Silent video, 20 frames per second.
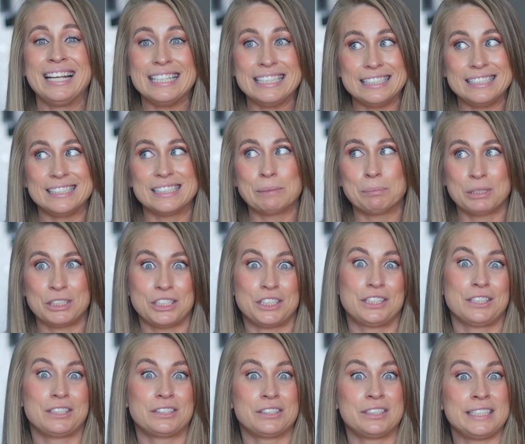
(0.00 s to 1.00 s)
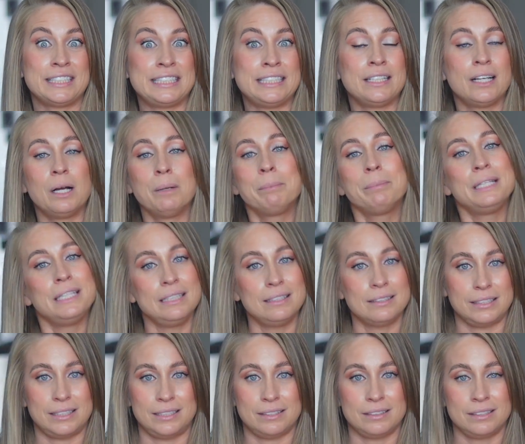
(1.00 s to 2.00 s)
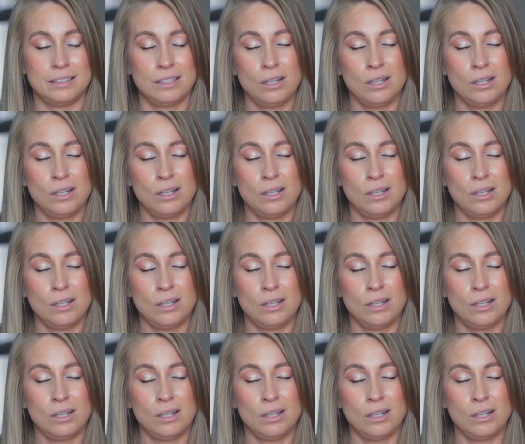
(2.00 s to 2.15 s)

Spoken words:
is particularly appealing,